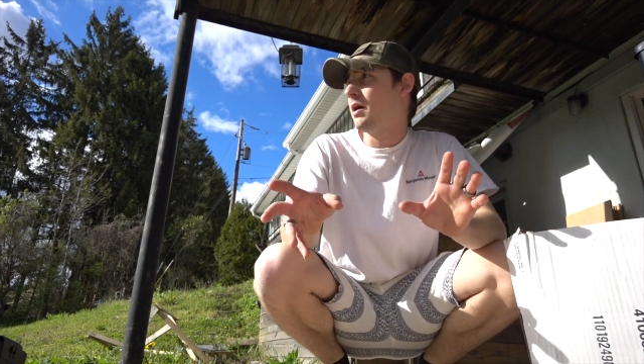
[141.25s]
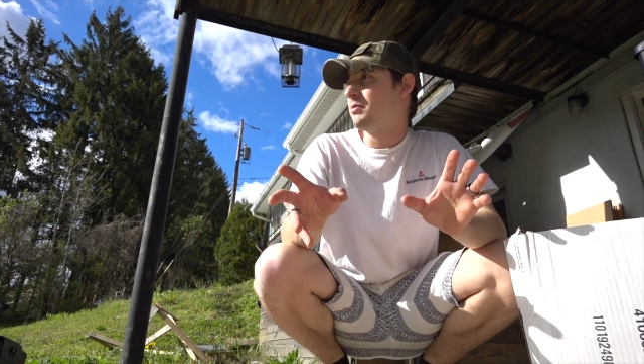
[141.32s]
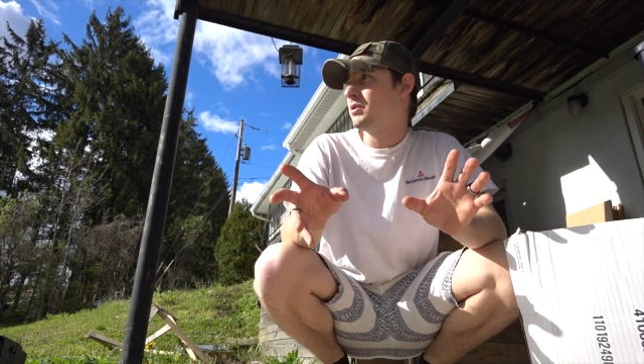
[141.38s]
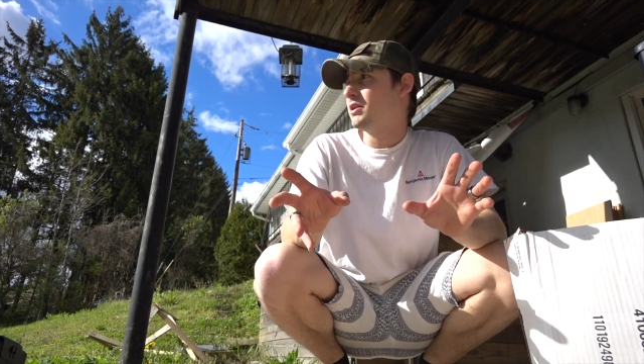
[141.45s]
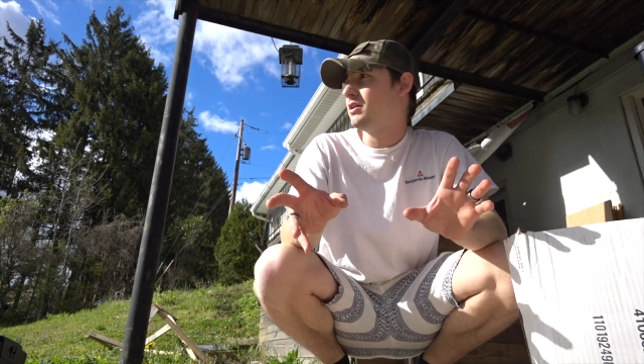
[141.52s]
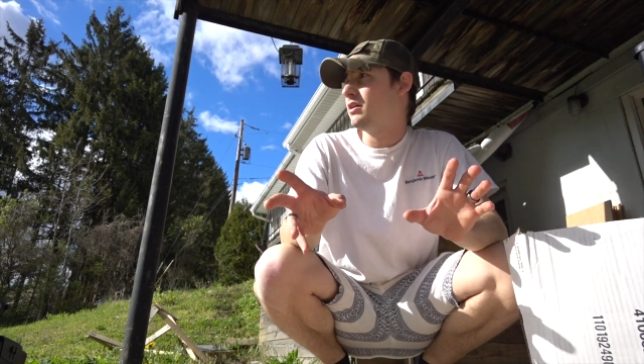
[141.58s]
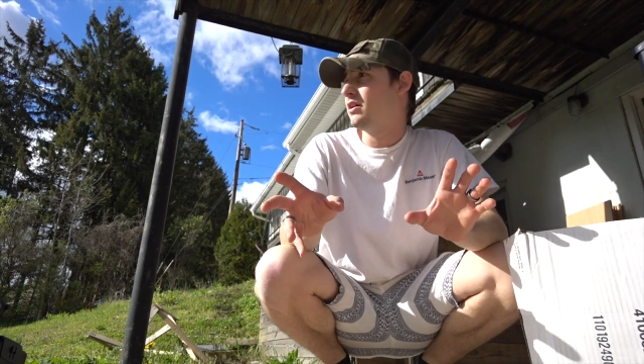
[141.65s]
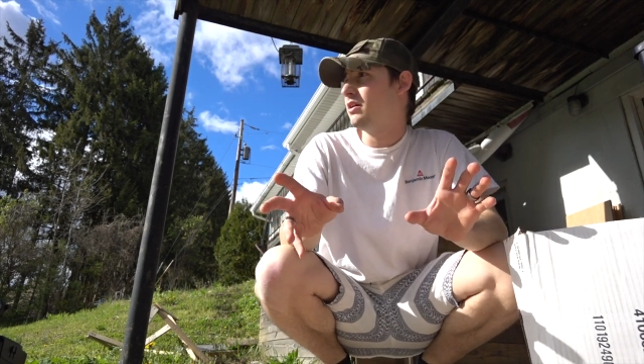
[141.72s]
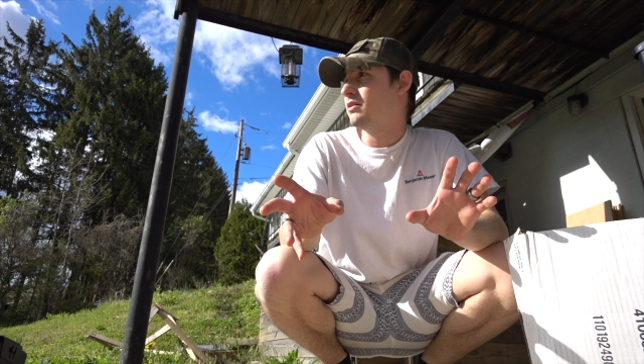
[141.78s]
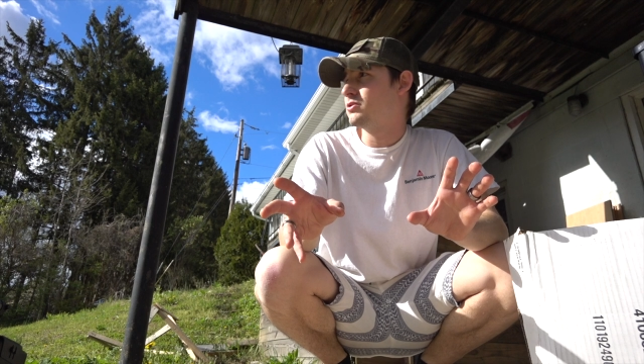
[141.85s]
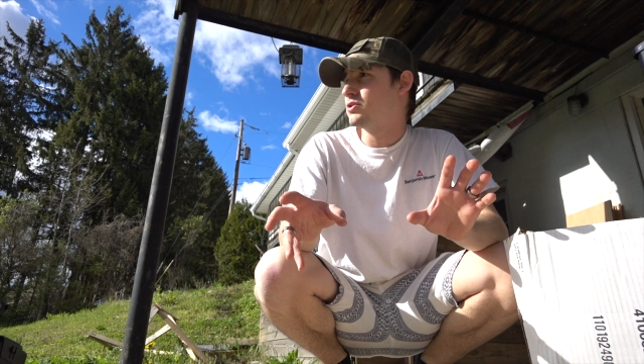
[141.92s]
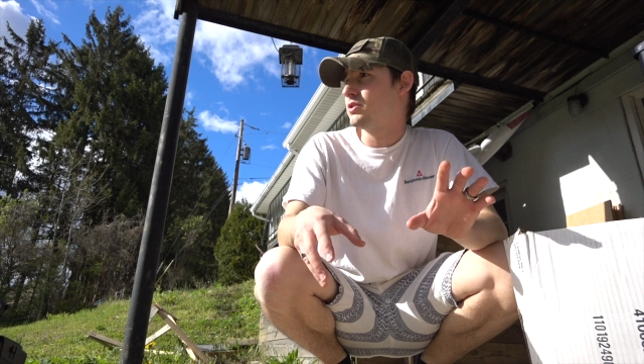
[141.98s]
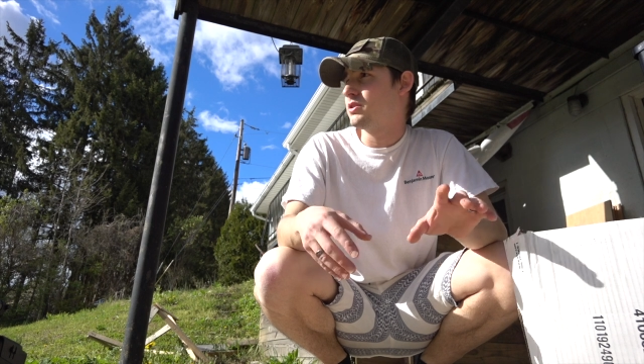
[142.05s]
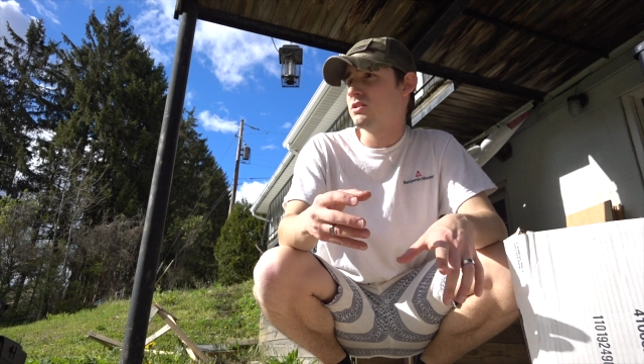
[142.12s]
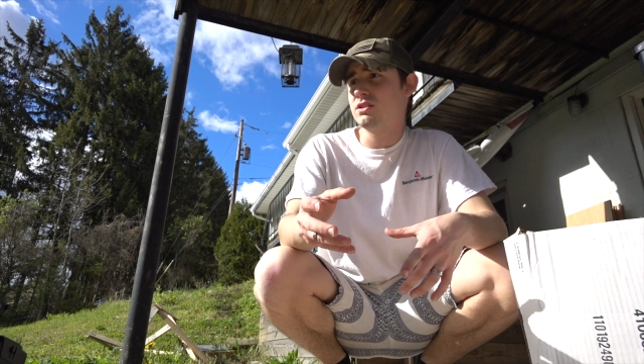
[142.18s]
I'm gonna
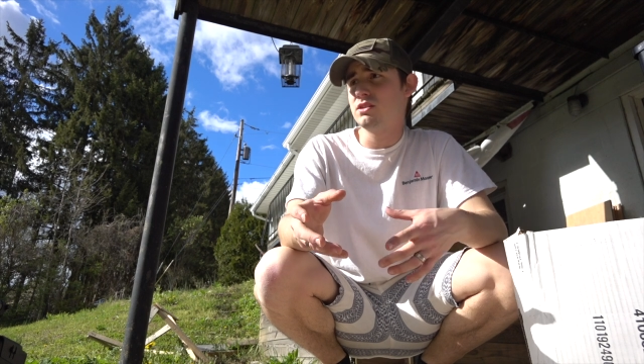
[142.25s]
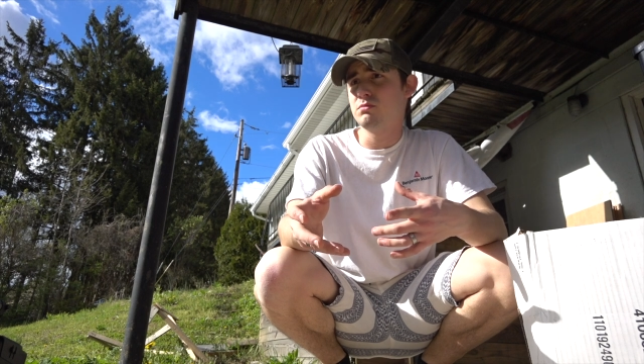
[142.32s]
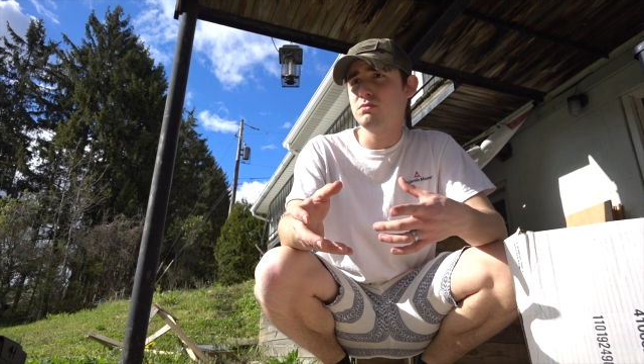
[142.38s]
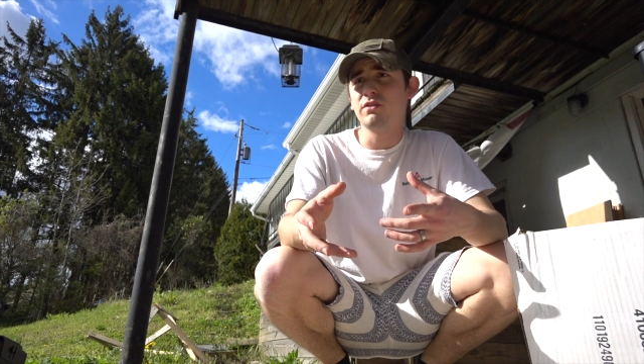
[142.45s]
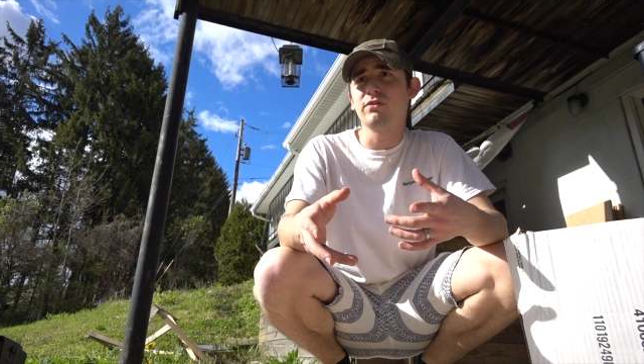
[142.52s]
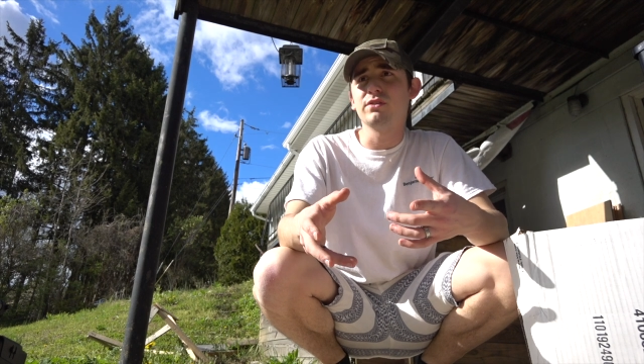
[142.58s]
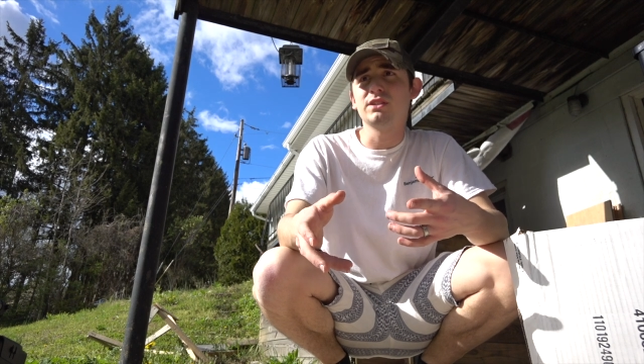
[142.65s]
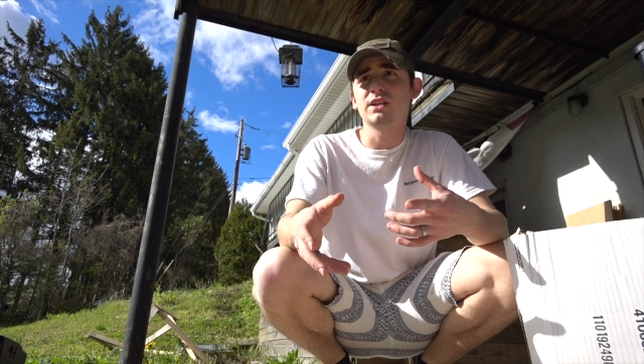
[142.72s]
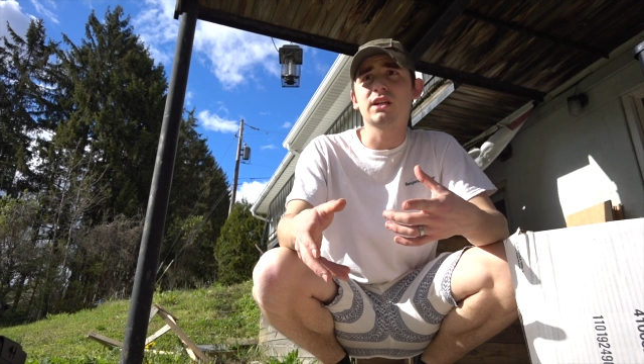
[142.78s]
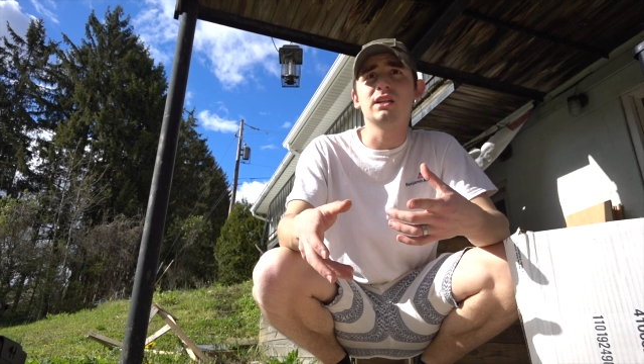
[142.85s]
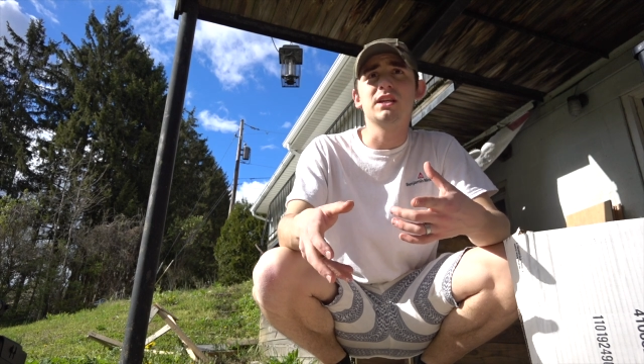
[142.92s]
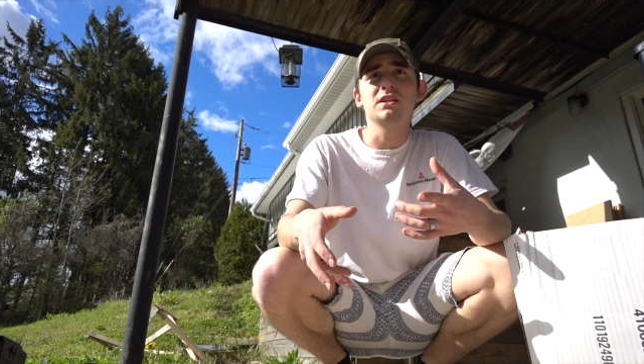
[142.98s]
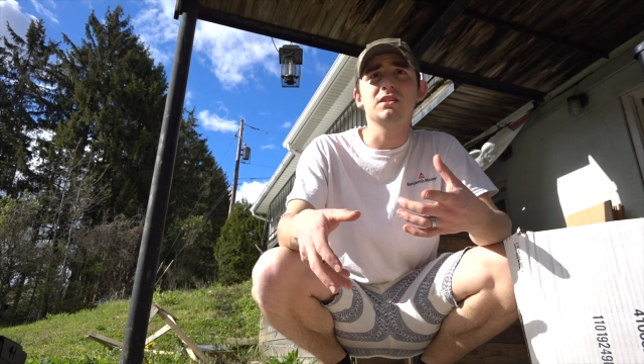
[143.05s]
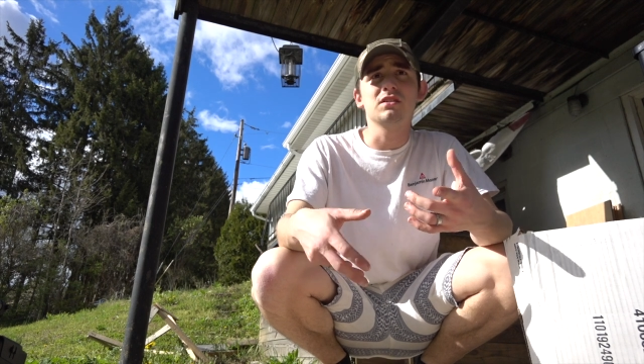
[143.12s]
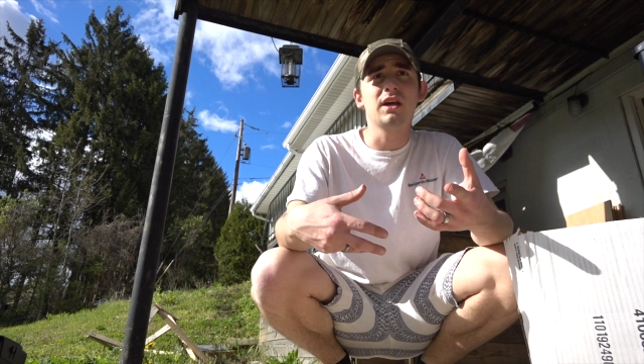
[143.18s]
show you some different techniques